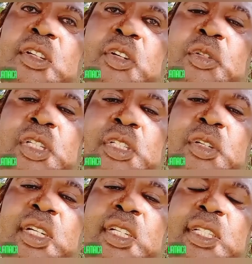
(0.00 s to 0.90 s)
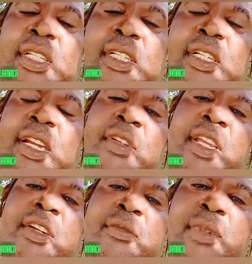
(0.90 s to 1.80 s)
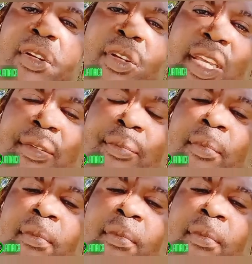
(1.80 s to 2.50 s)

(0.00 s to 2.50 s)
you lose your son. You see, let me hear the man do, yeah.